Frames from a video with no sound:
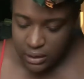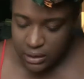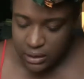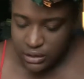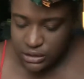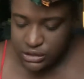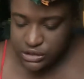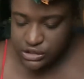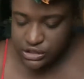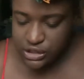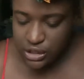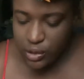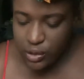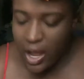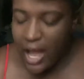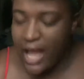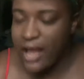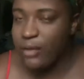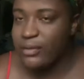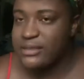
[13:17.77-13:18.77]
So
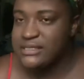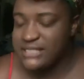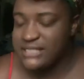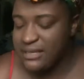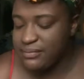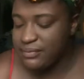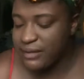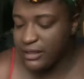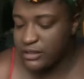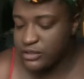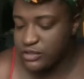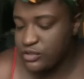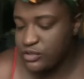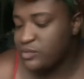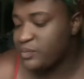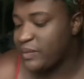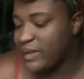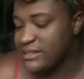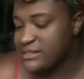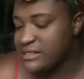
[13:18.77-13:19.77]
I always keep like
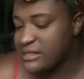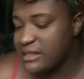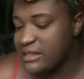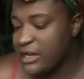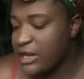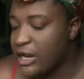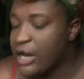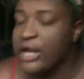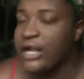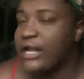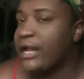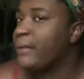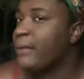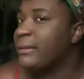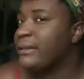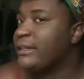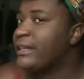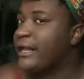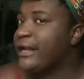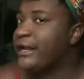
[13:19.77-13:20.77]
toothpicks in there, gum
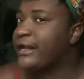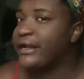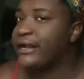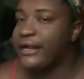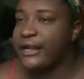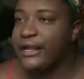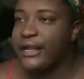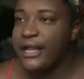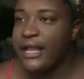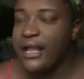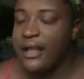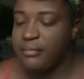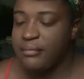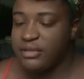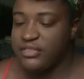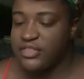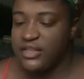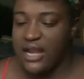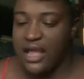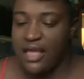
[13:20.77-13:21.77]
in there,
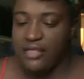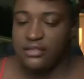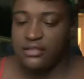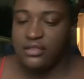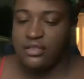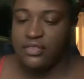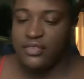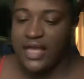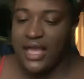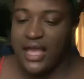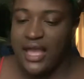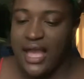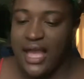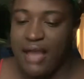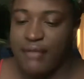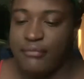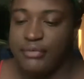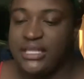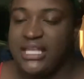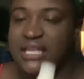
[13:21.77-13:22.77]
but then other than that, I
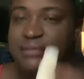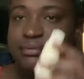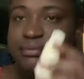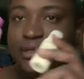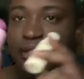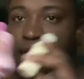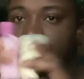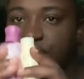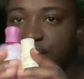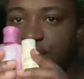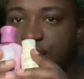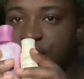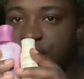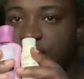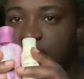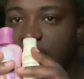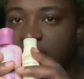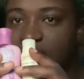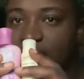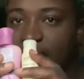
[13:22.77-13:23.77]
would keep lotion.
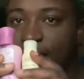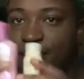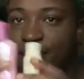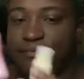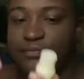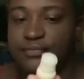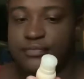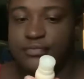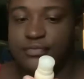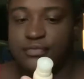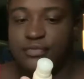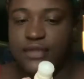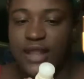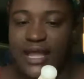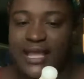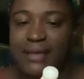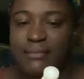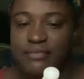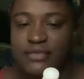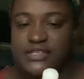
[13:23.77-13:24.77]
I
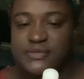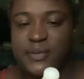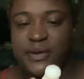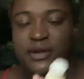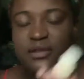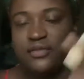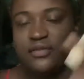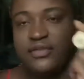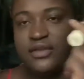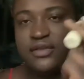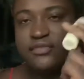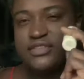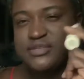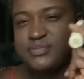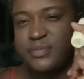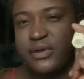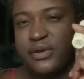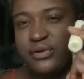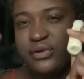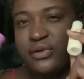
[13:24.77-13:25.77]
kept this bottle in there. This
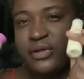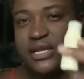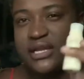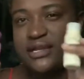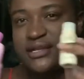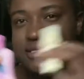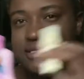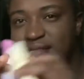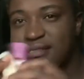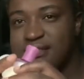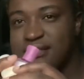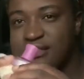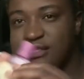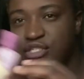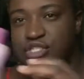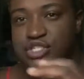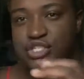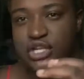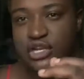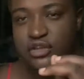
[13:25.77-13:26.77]
bottle, it just
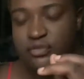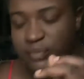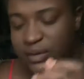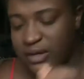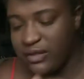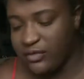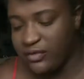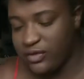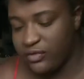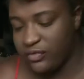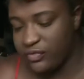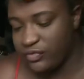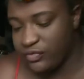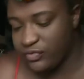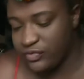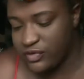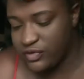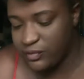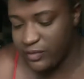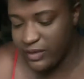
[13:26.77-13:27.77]
should have been in there
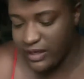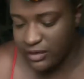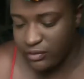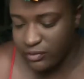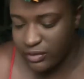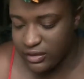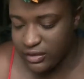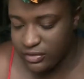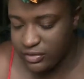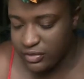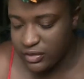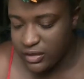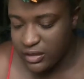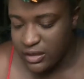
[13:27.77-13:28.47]
to begin with.